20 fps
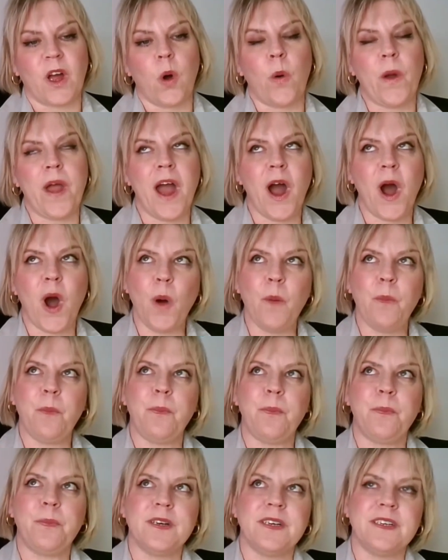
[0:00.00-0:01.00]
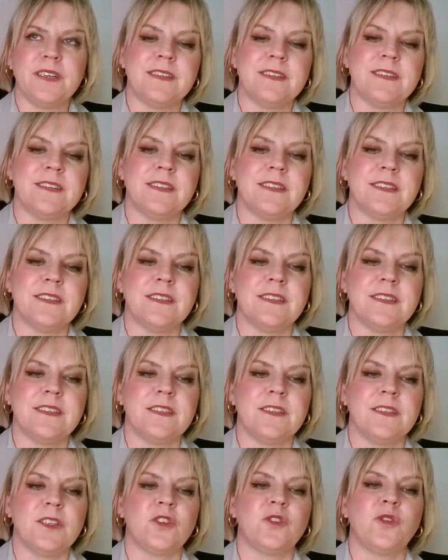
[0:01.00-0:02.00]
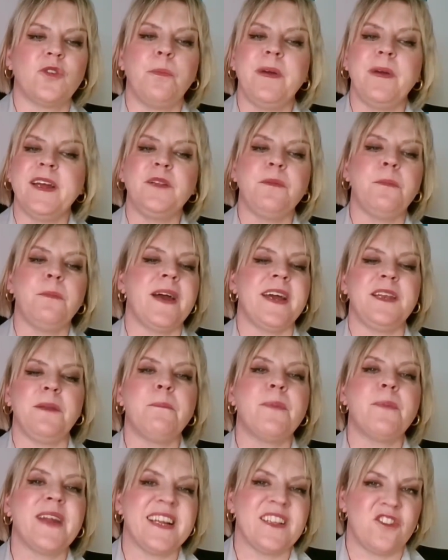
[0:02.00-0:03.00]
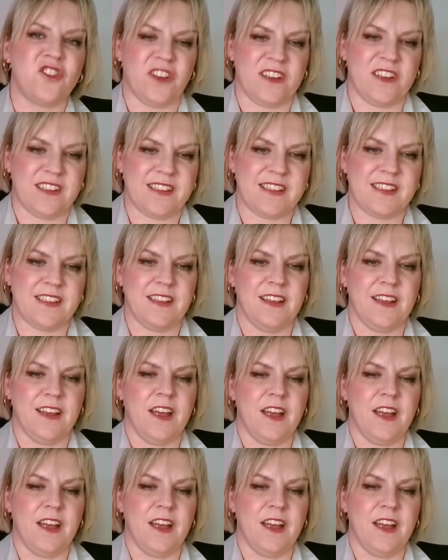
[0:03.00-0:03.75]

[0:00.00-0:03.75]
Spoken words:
We hope to build many bridges